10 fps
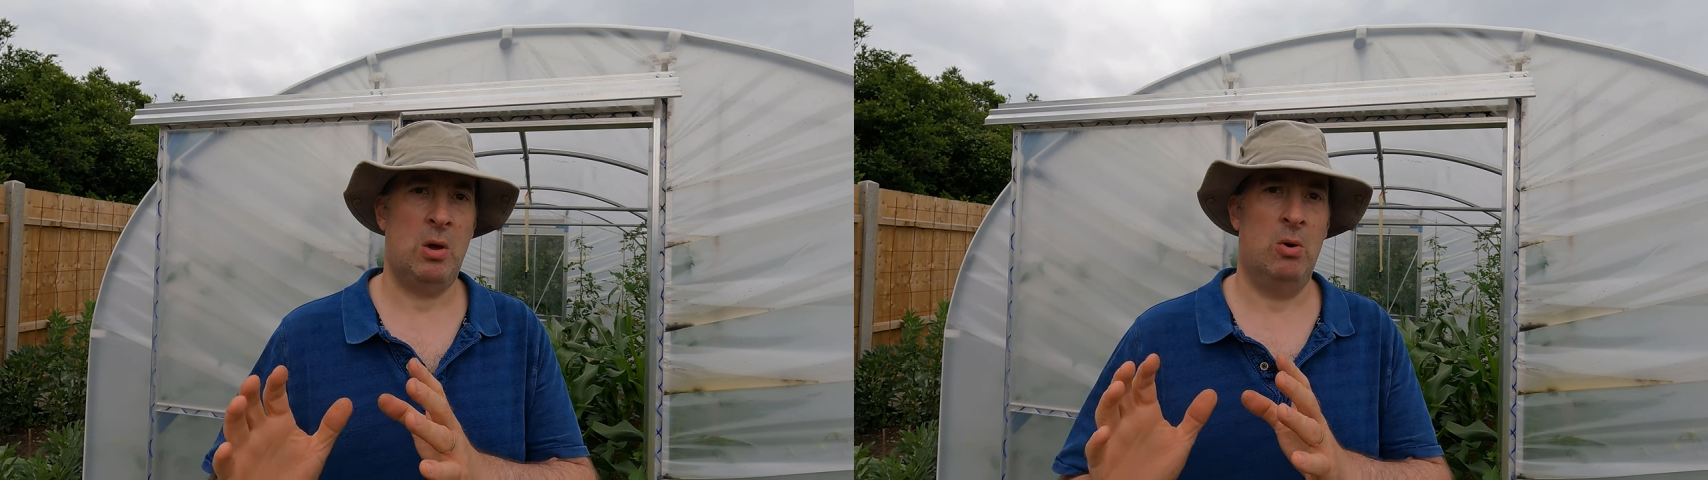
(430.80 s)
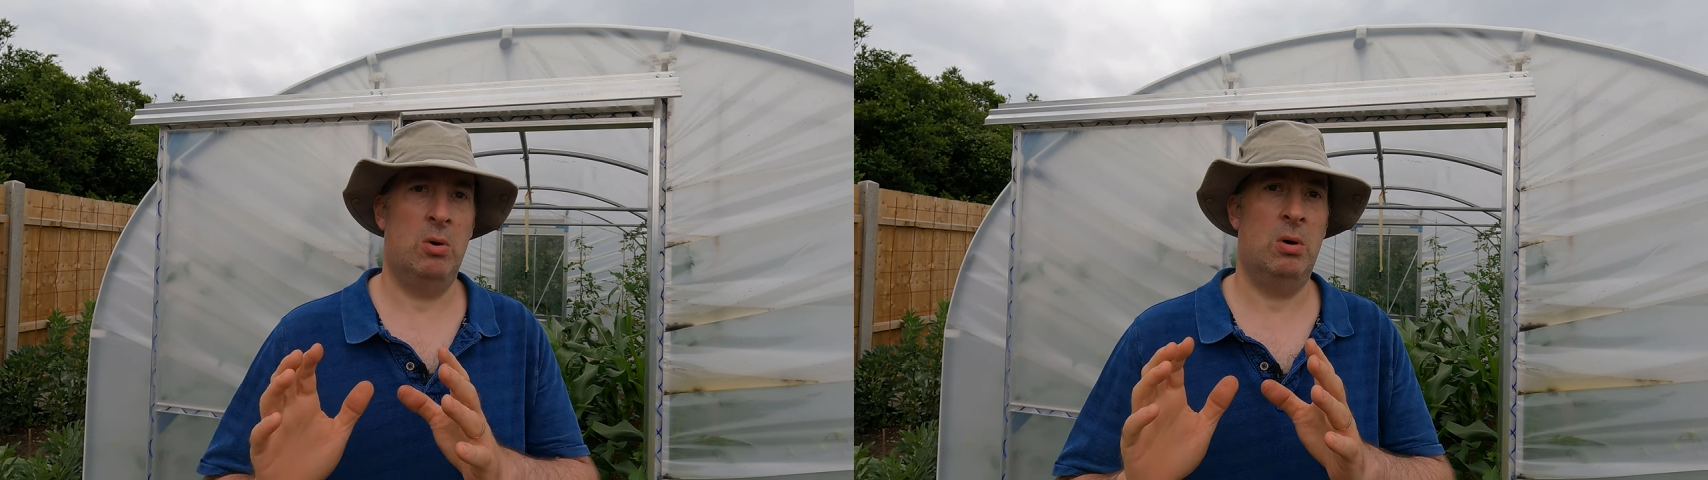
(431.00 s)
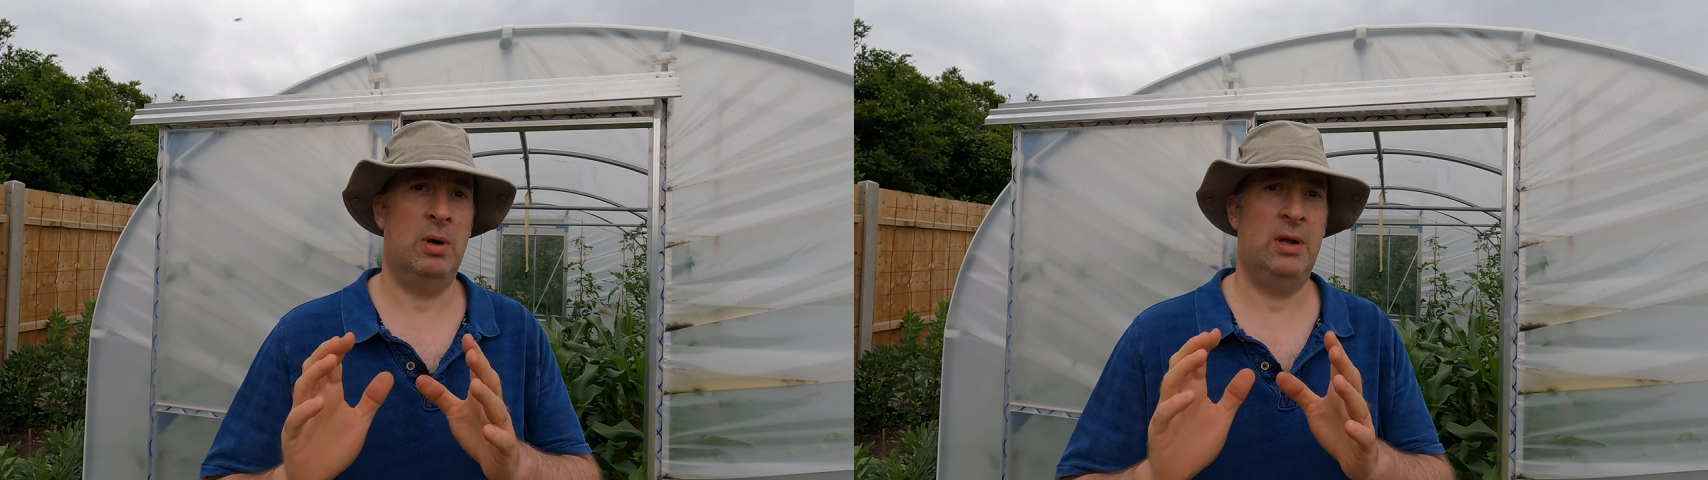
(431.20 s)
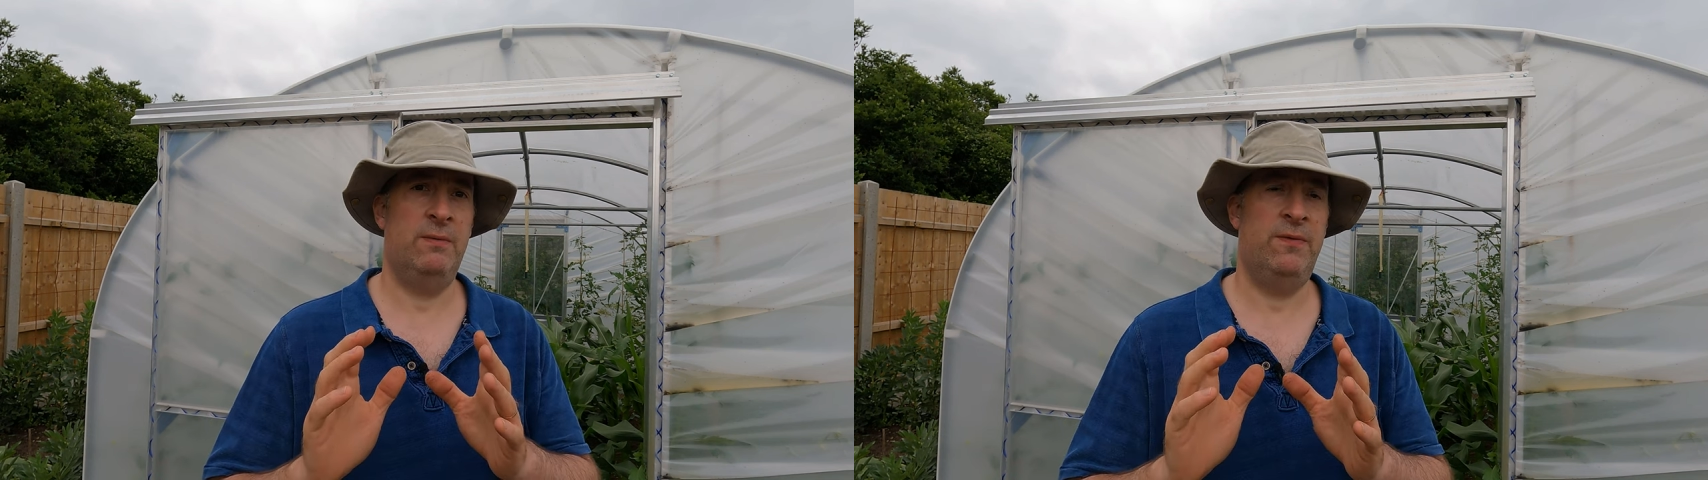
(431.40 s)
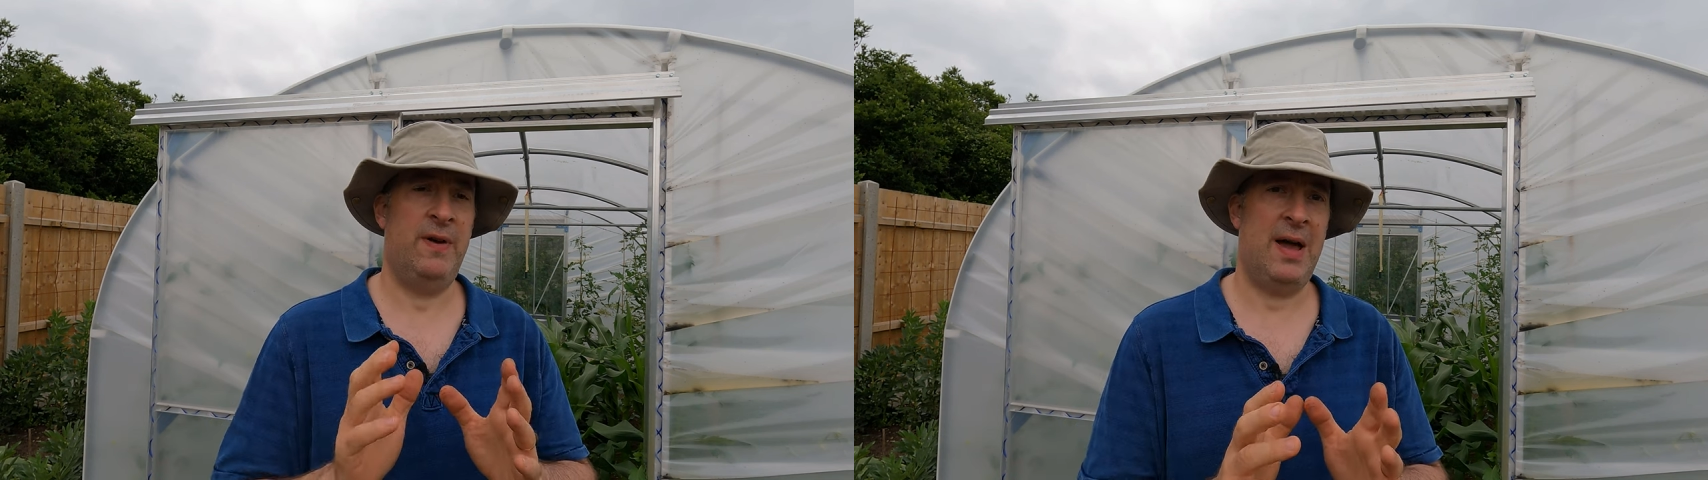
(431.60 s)
or
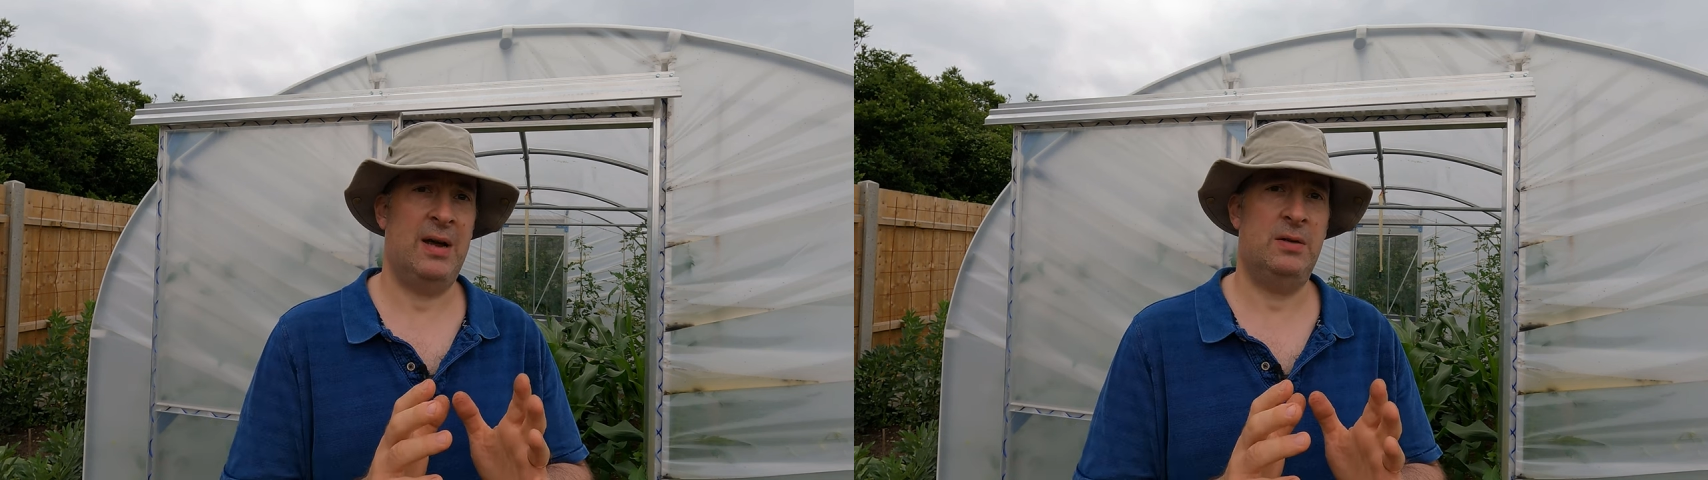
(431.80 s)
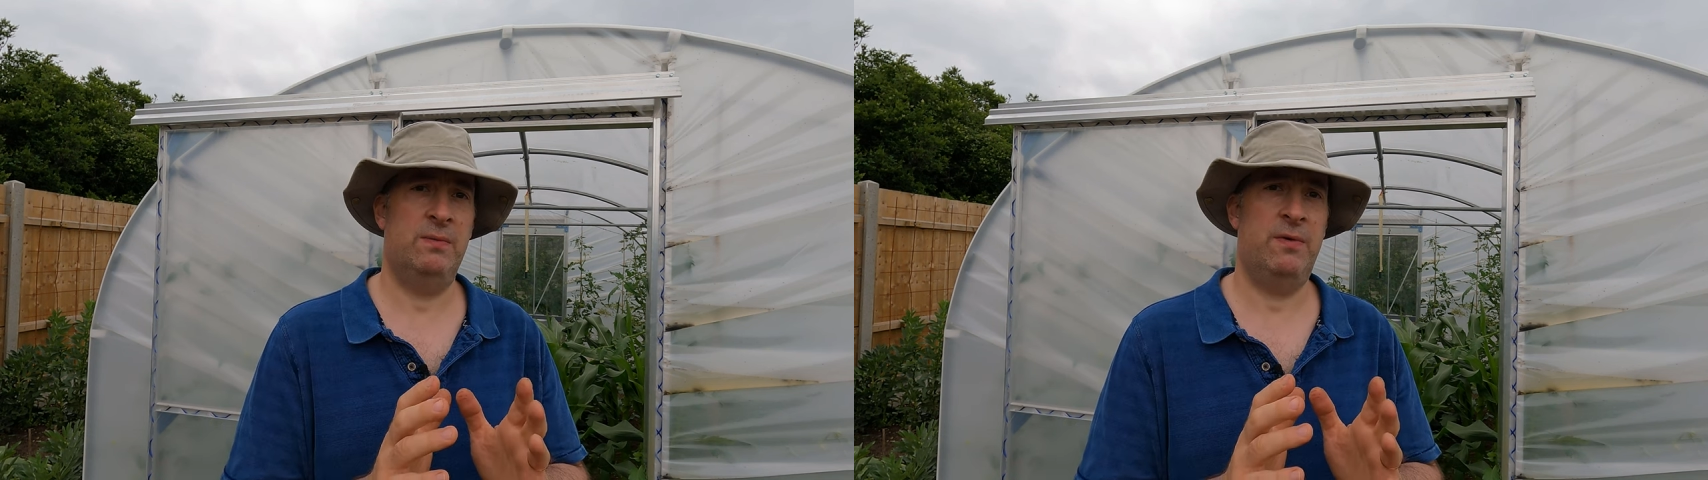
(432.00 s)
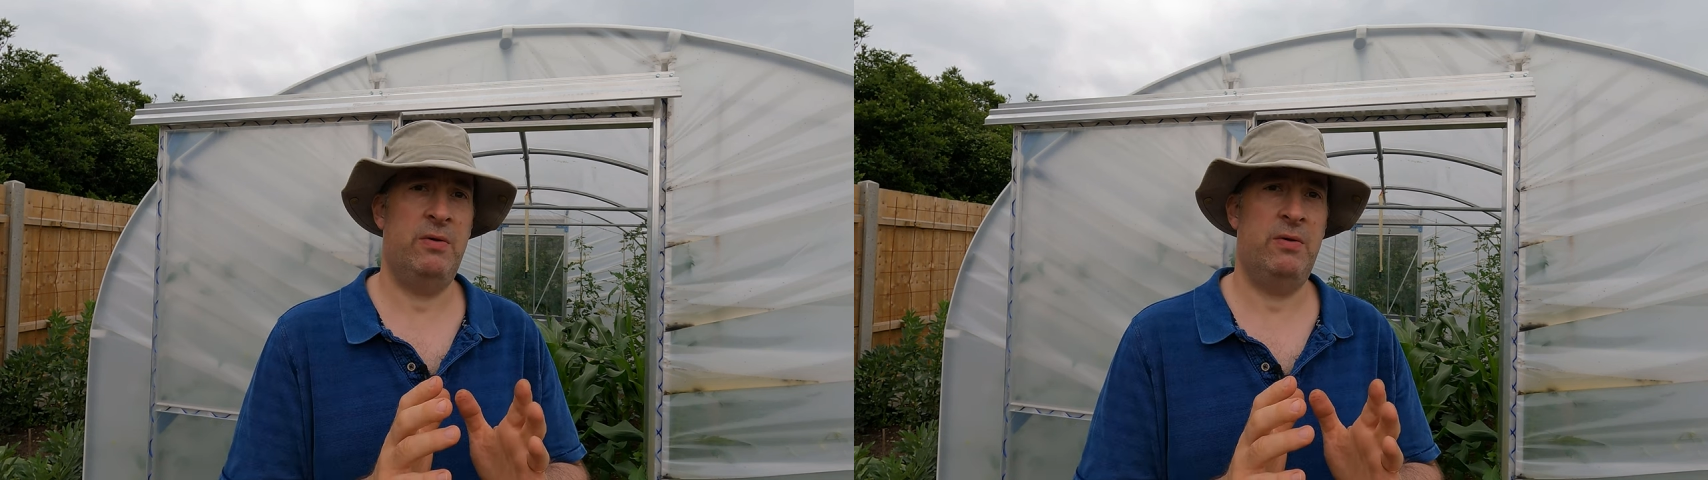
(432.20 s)
in fact